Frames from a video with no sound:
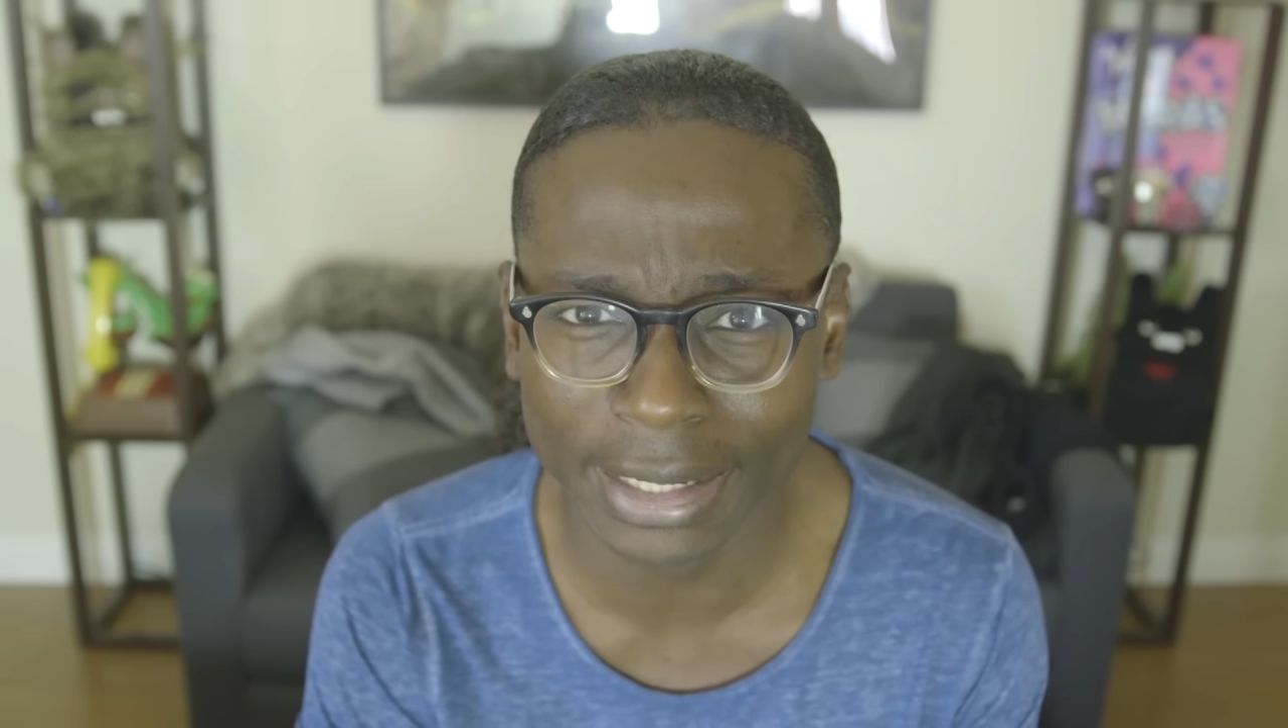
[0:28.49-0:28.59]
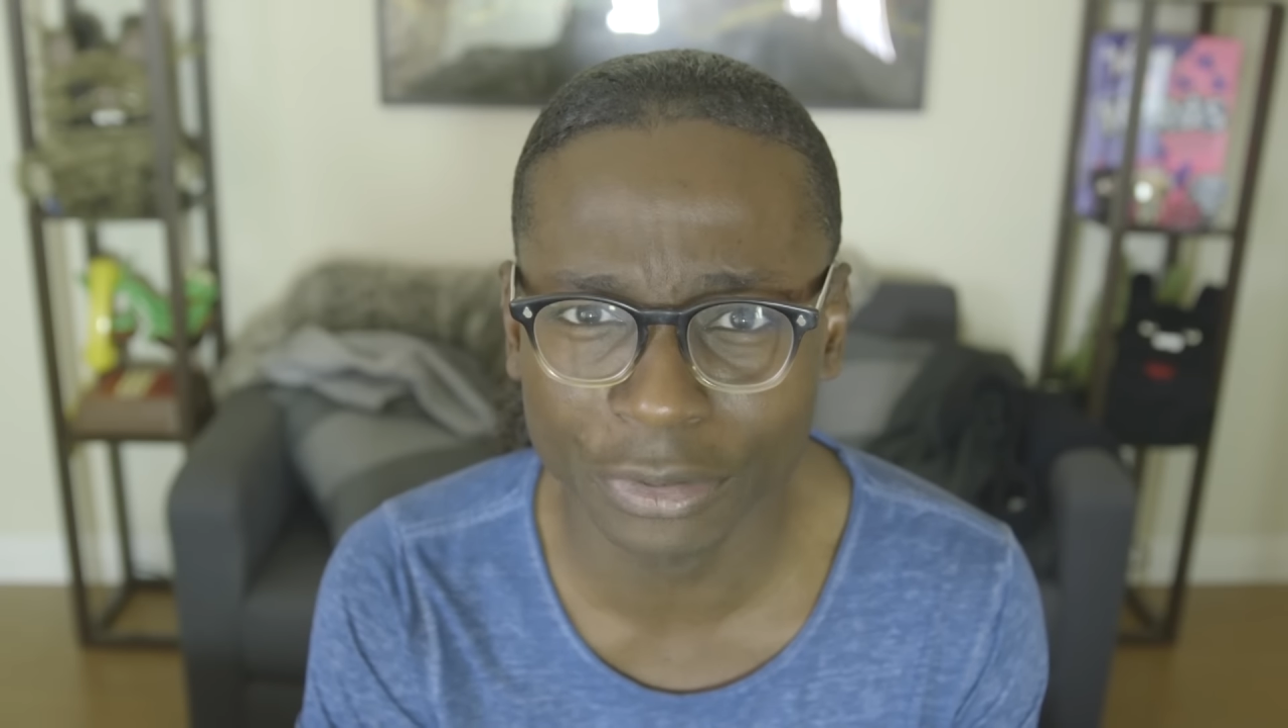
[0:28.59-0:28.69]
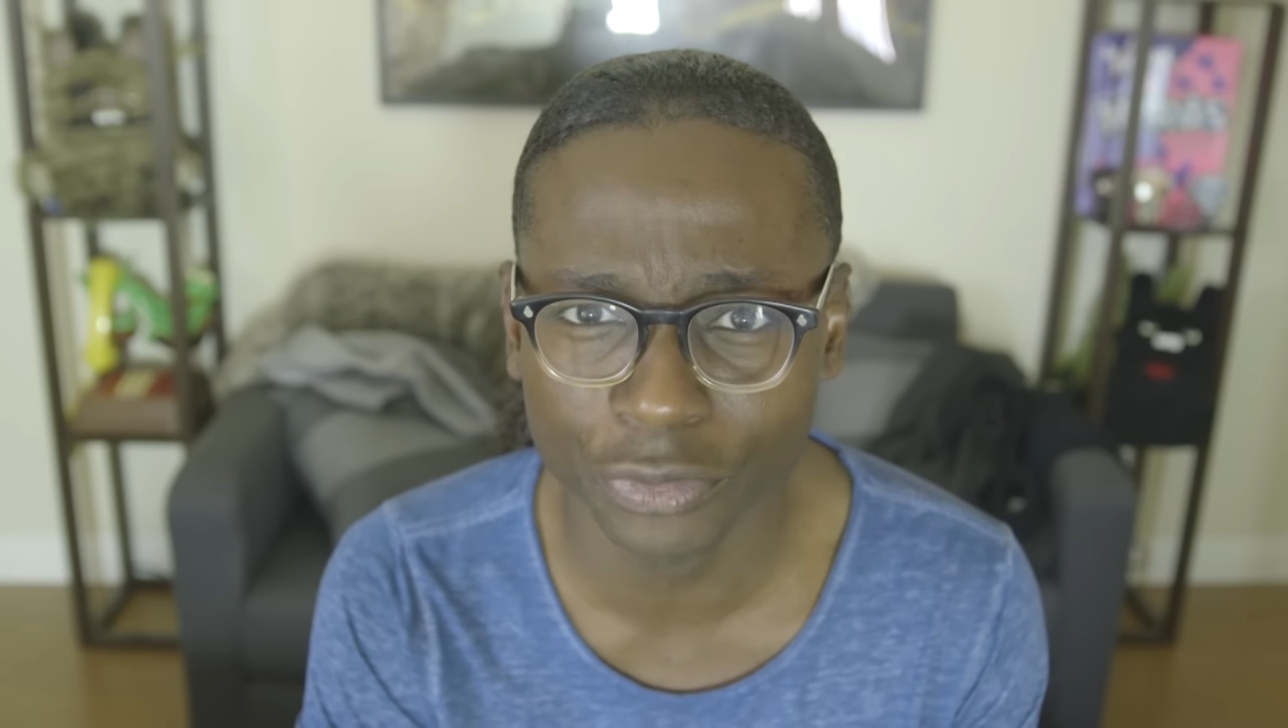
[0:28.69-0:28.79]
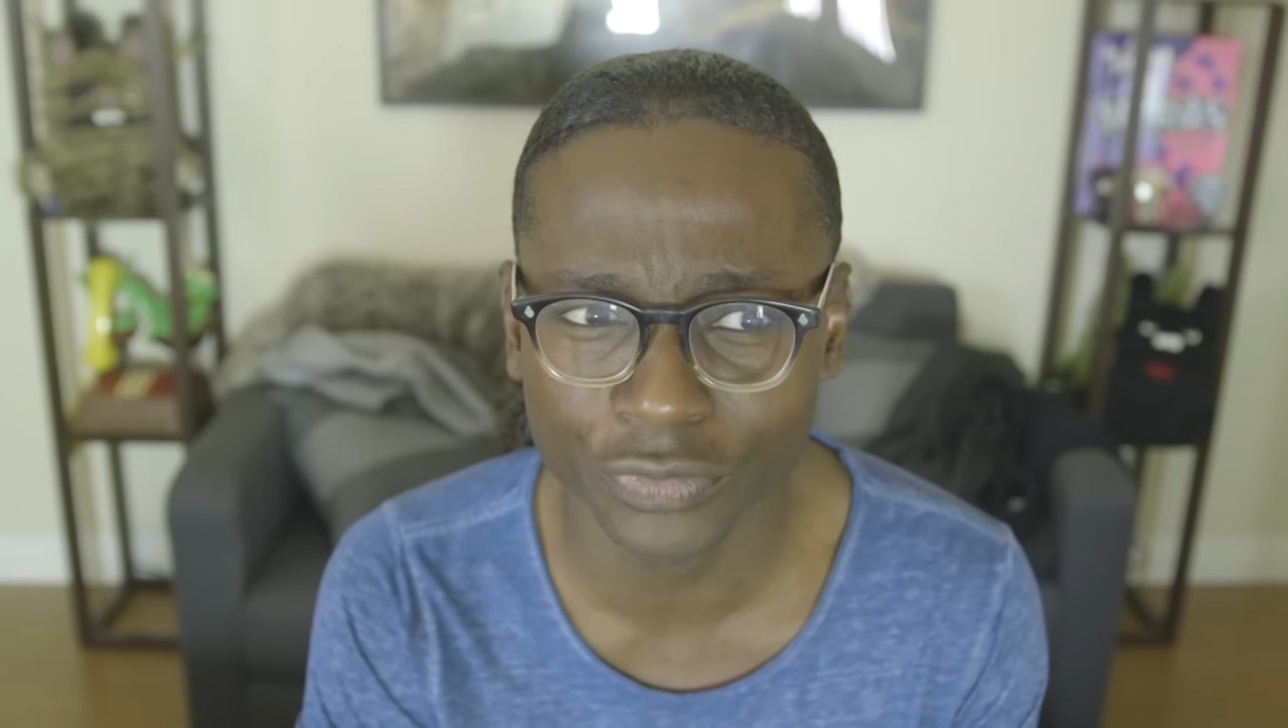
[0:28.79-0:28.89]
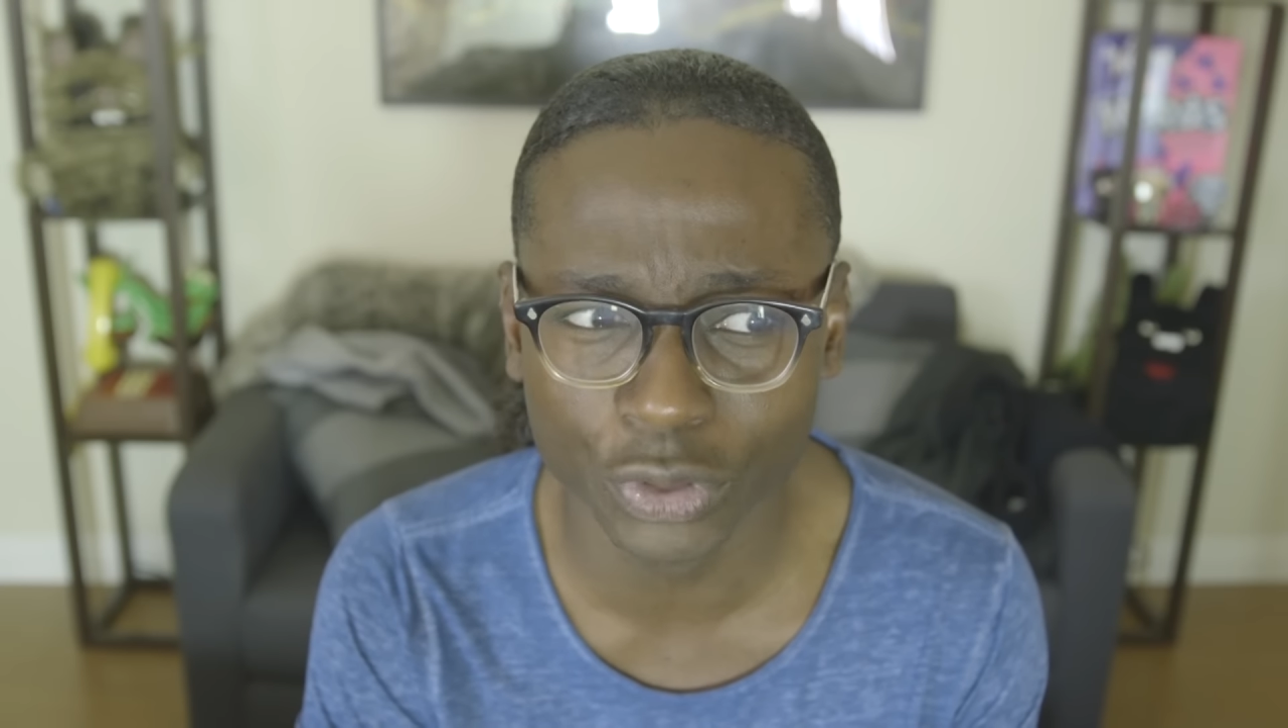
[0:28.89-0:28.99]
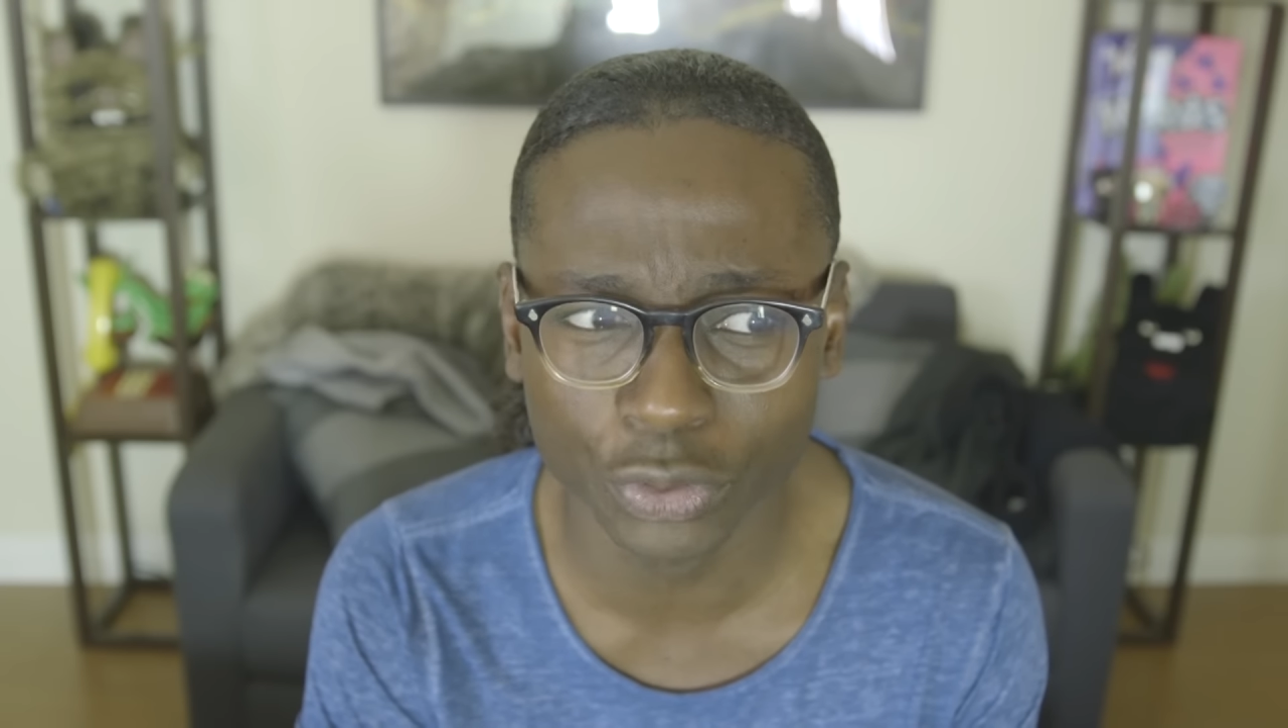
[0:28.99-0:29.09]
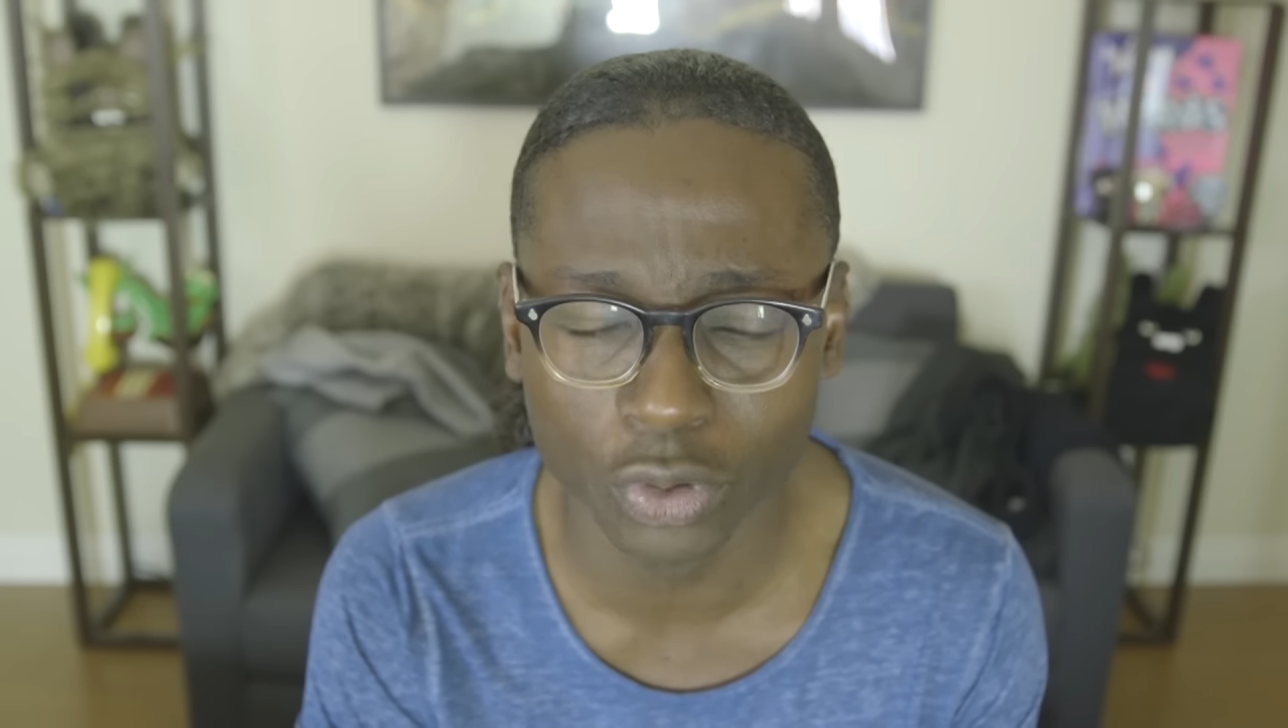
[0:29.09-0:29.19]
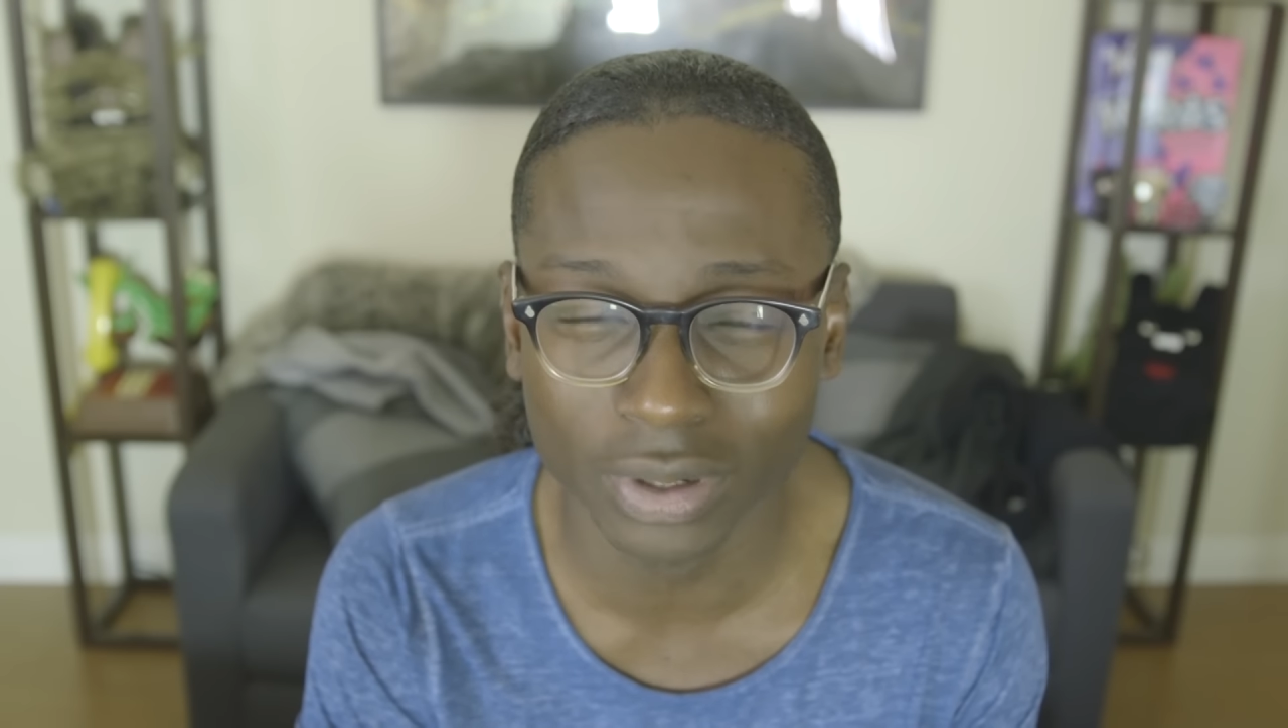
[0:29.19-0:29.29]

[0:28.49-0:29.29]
interview